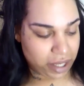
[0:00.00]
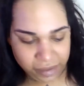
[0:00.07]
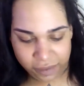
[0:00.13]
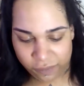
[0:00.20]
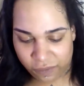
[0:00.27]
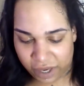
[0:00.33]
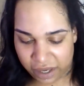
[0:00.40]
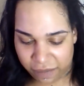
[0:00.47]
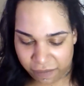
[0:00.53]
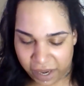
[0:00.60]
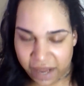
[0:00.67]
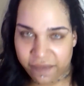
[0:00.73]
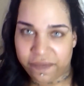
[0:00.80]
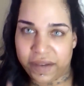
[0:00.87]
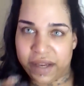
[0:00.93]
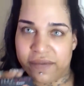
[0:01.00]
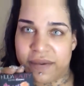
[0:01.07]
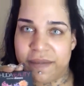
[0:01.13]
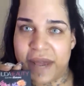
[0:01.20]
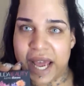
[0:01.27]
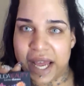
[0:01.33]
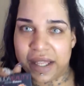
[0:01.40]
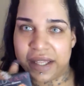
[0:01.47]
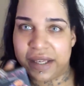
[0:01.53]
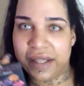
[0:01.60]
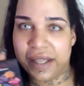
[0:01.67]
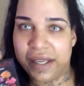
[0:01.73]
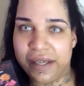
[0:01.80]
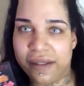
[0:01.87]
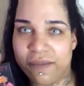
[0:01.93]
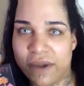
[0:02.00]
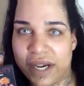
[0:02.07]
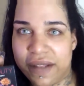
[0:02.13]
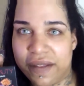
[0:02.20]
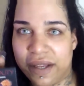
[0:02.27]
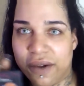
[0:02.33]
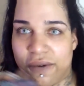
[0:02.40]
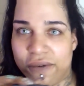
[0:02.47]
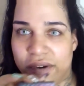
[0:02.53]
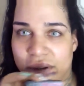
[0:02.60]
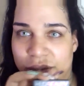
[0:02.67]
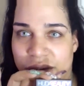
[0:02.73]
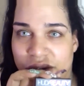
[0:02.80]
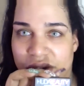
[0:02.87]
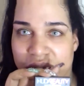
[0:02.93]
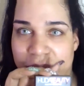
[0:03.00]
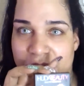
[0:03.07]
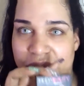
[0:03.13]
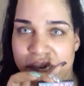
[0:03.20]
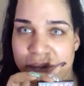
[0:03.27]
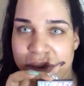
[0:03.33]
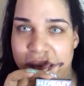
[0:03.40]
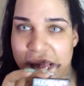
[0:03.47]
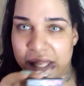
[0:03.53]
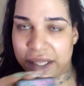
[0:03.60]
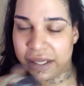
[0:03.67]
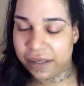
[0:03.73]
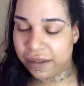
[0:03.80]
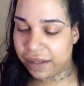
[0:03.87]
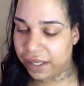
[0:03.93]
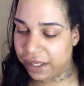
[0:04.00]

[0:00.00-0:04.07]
This is one of my favorite palettes. It's one of the Huda Beauty mini palettes.